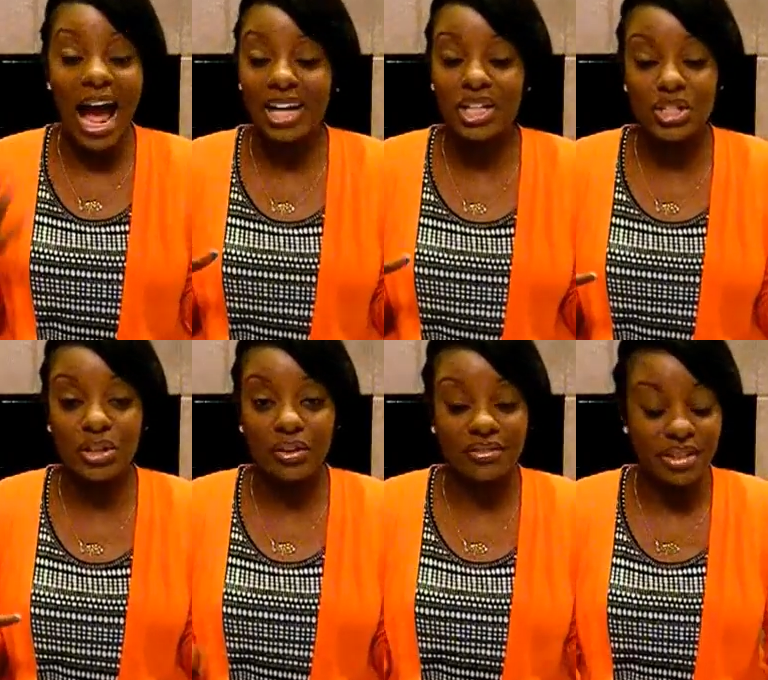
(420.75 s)
I
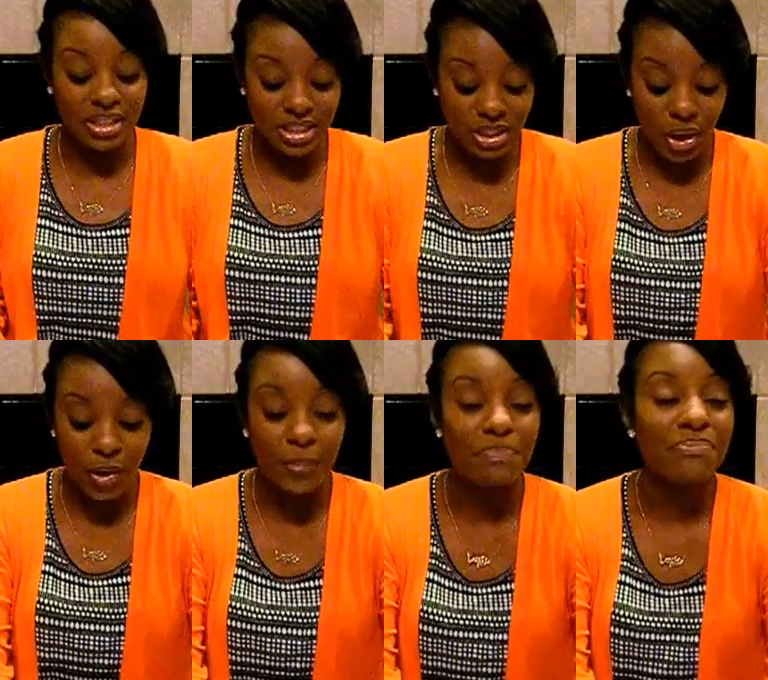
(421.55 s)
deserve it.
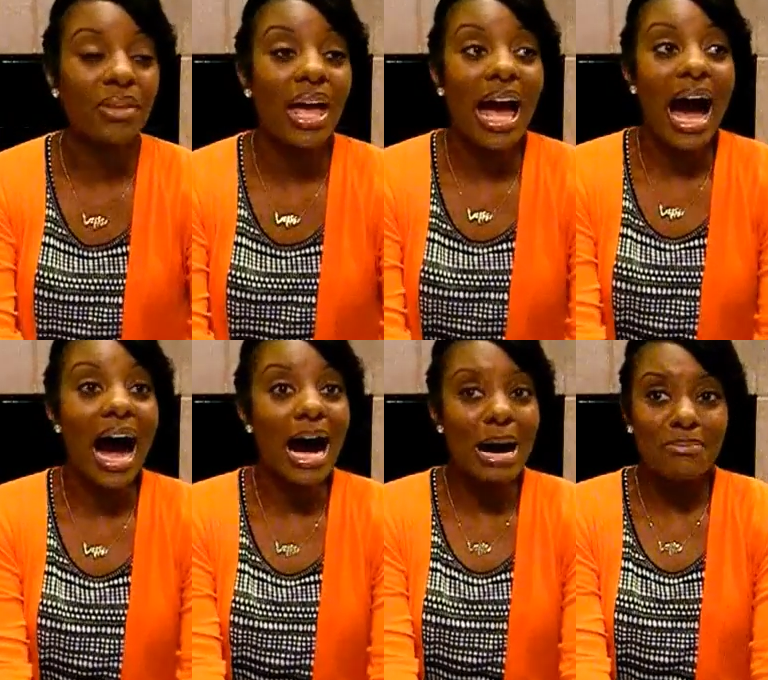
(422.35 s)
So
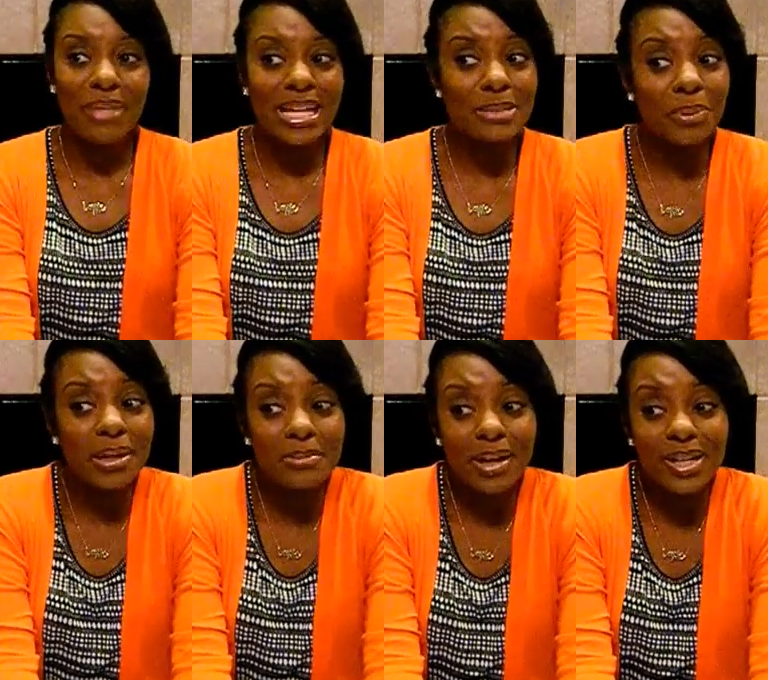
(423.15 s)
that's
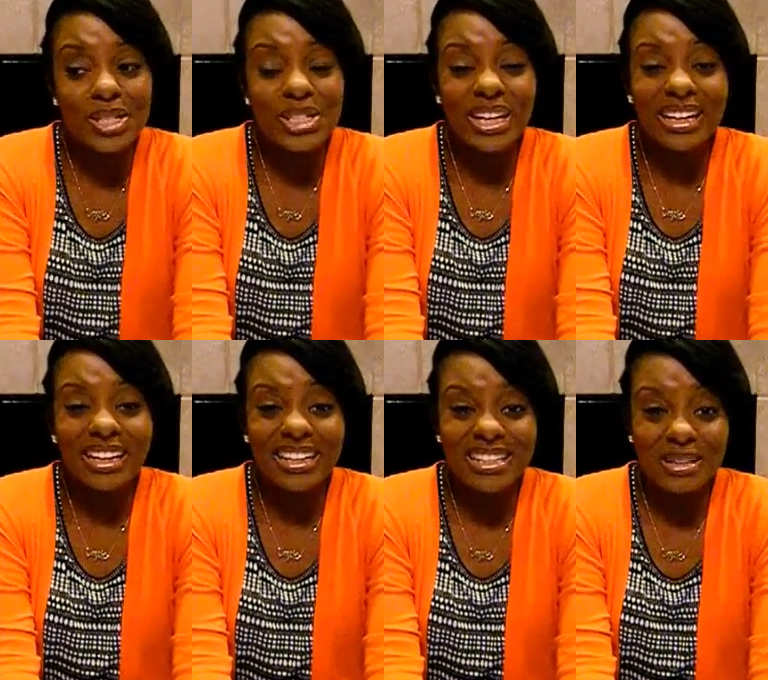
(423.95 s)
pretty much
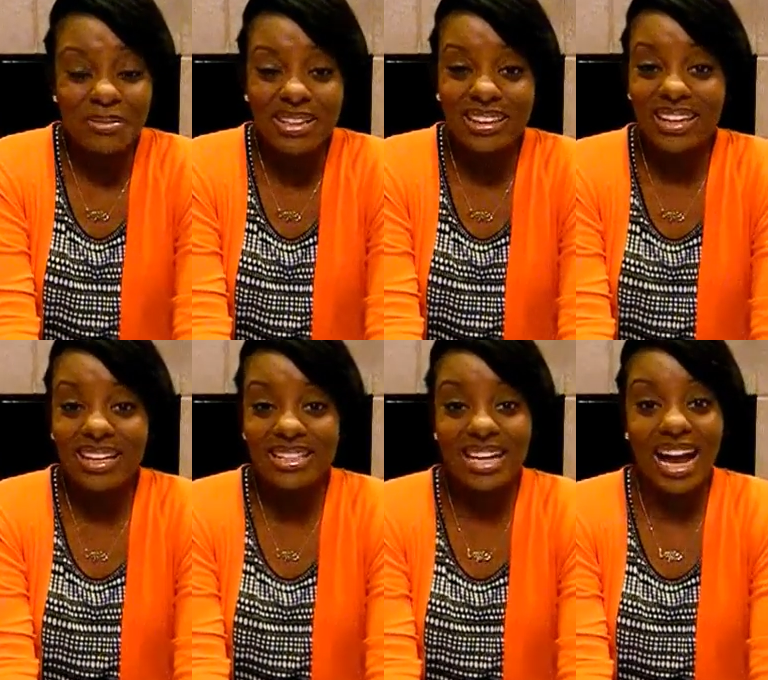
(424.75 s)
some of the
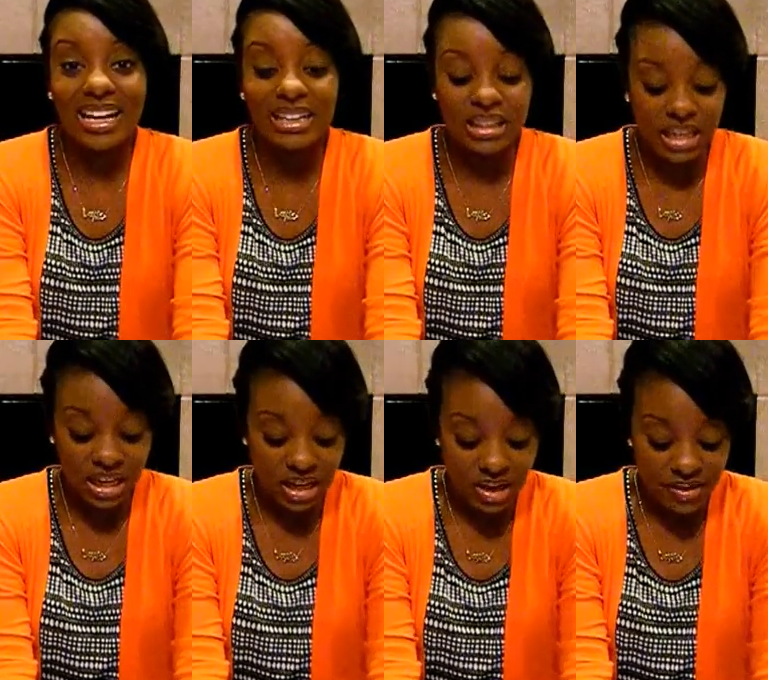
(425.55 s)
things that I could
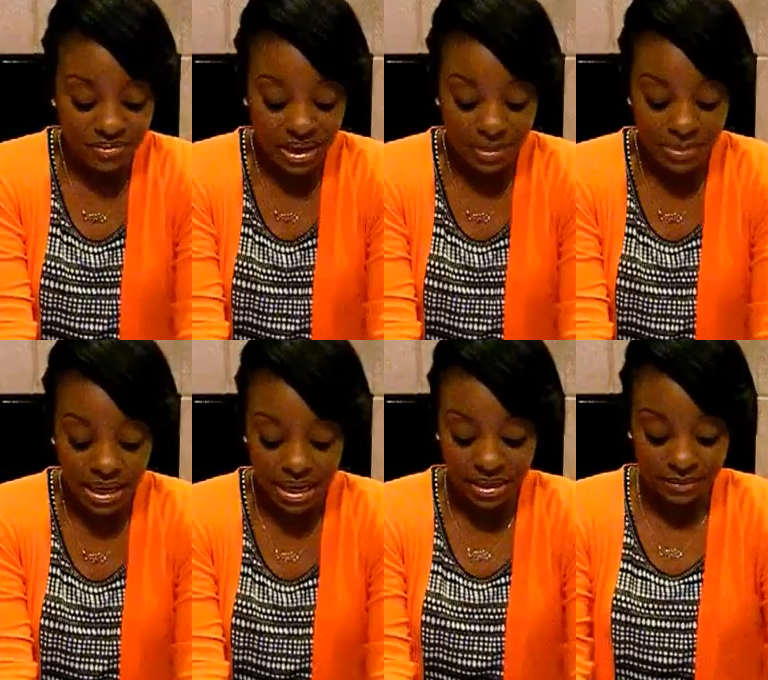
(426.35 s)
think of that I
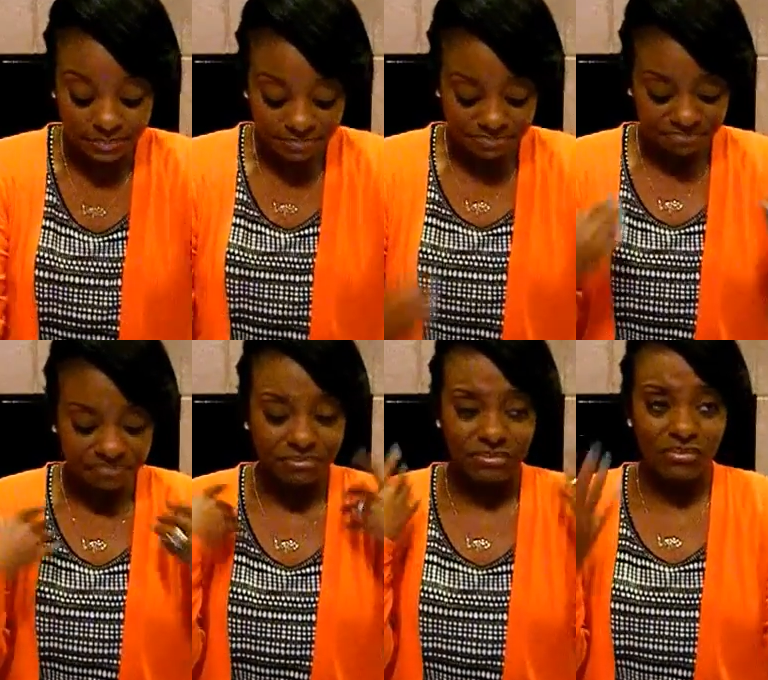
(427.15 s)
made
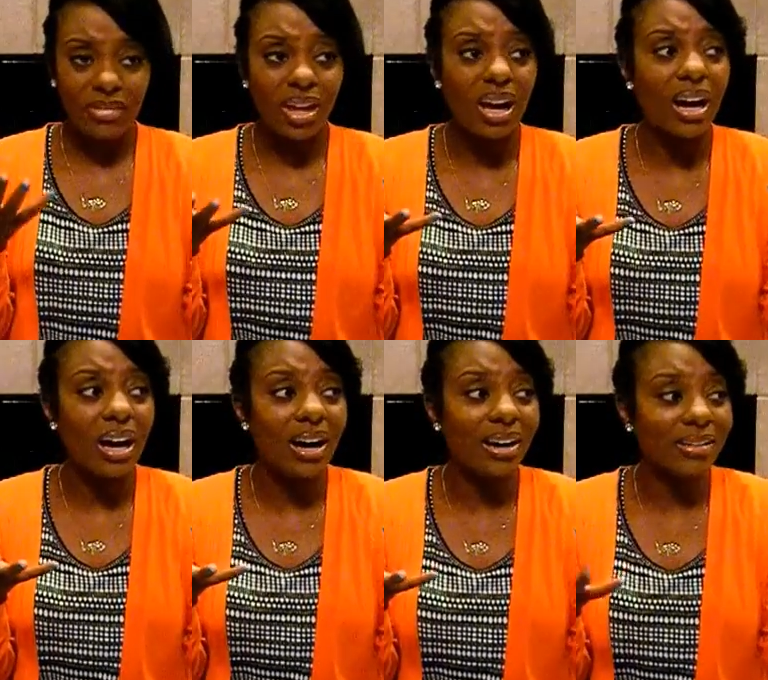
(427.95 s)

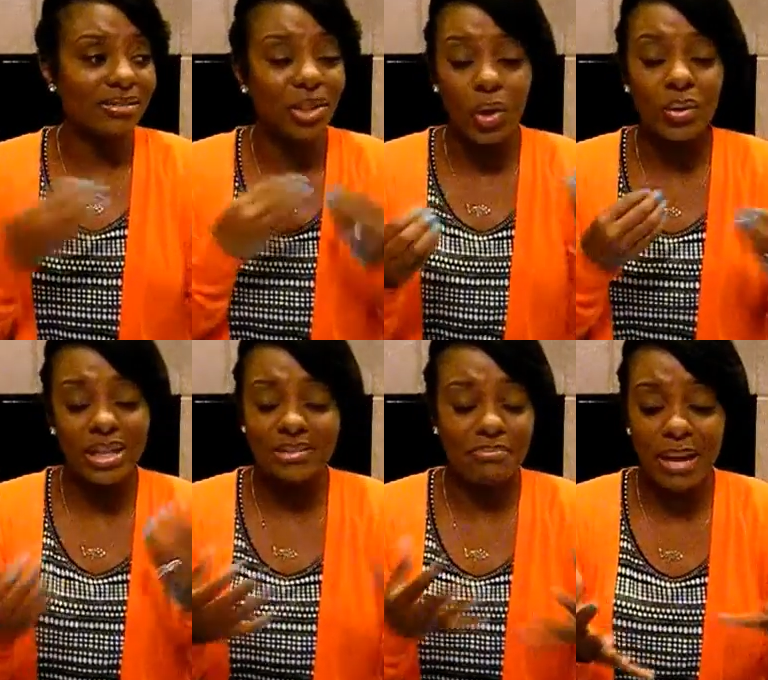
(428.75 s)

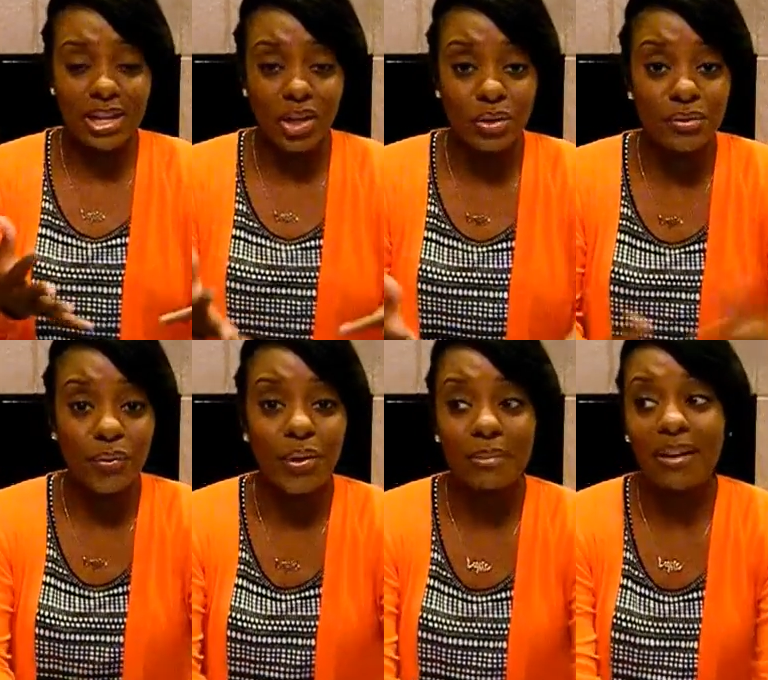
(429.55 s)
made notes
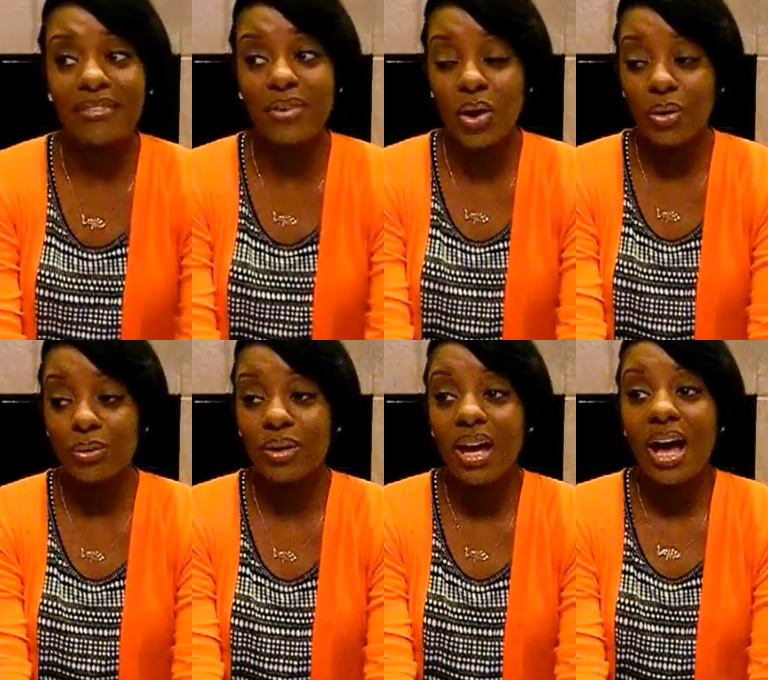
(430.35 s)
for in my
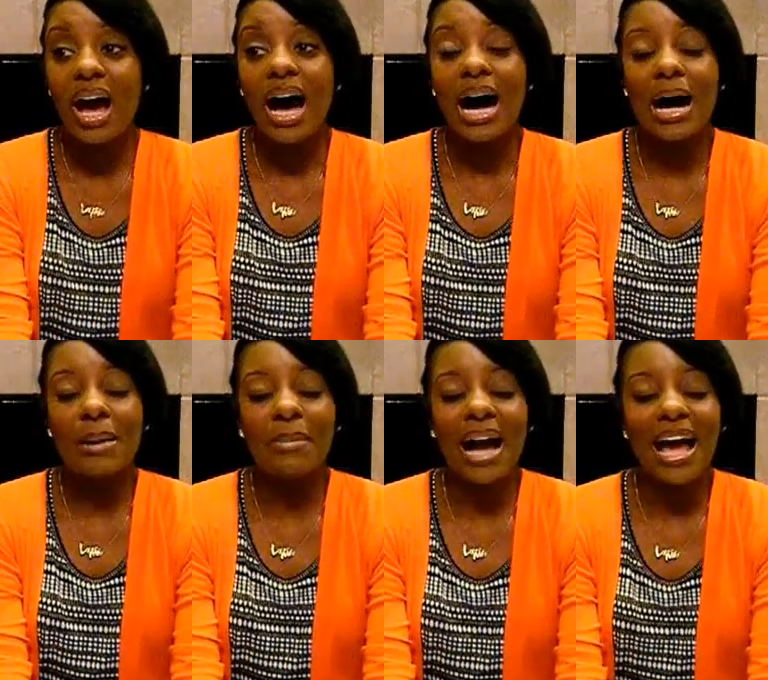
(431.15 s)
phone.
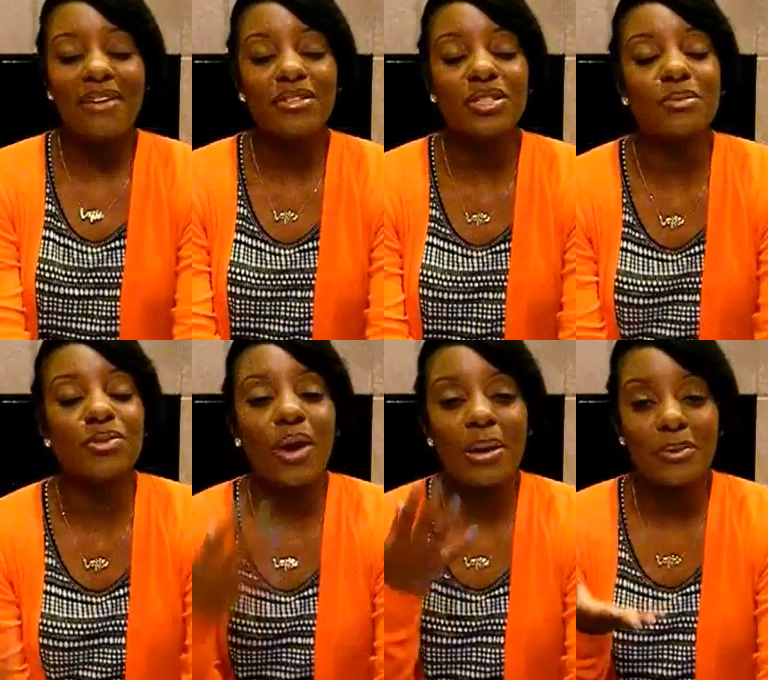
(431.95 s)
I have a
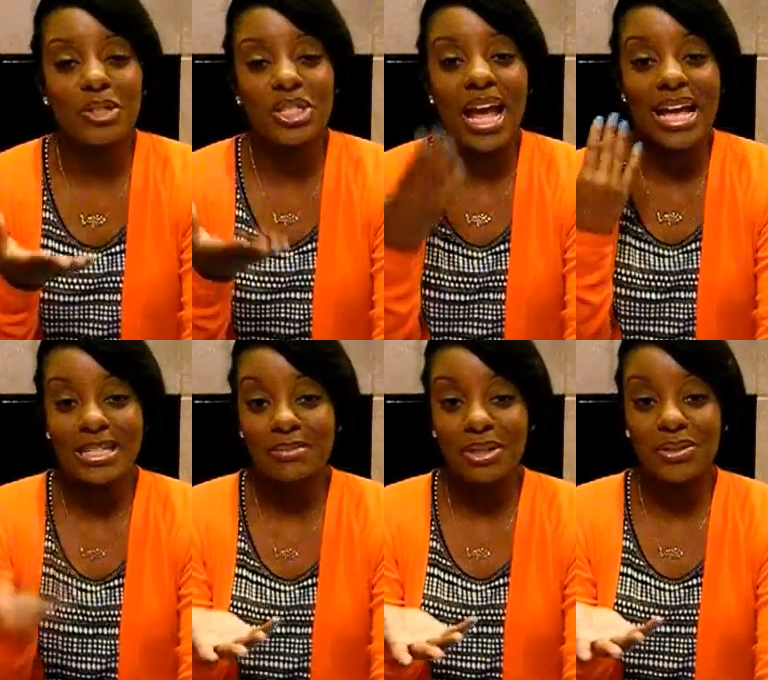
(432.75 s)
subscriber. She
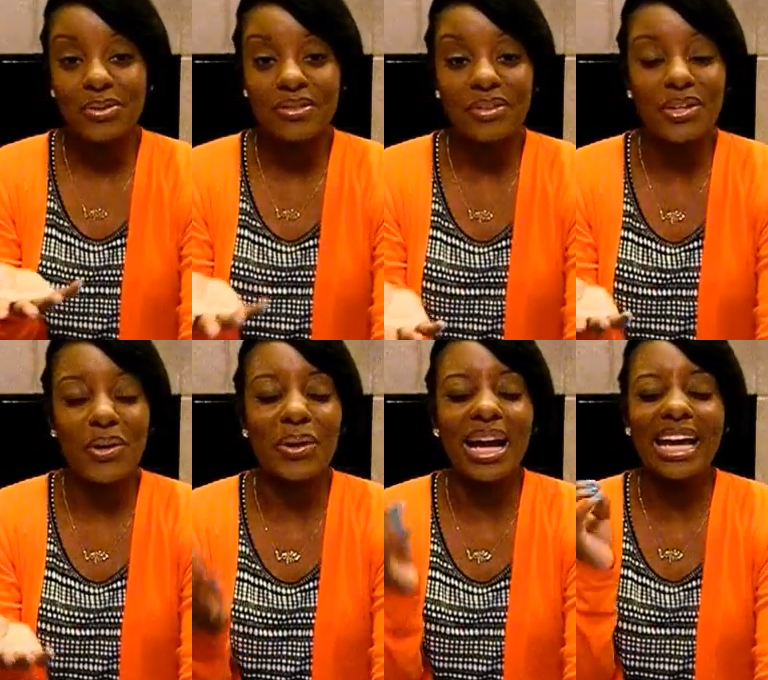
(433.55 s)
asked me to do this
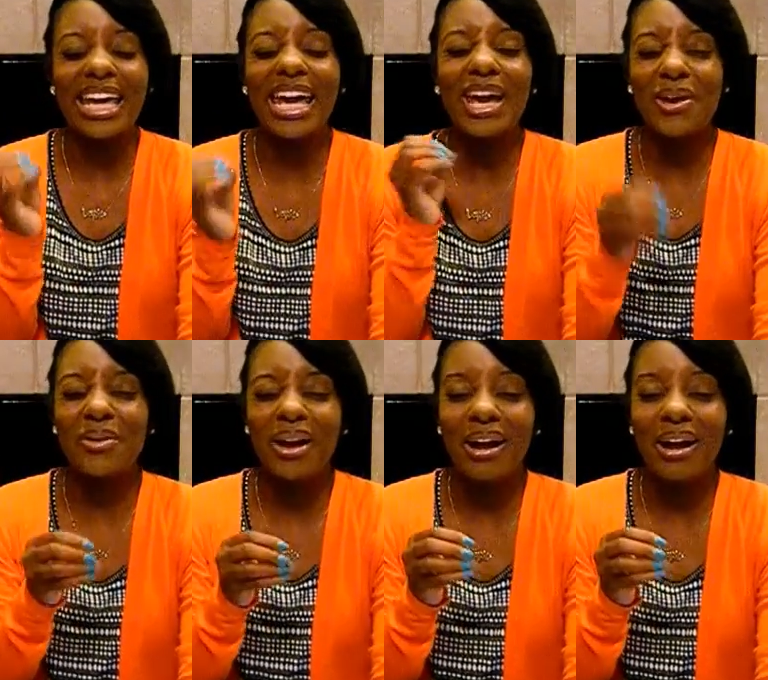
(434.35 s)
video, and I can't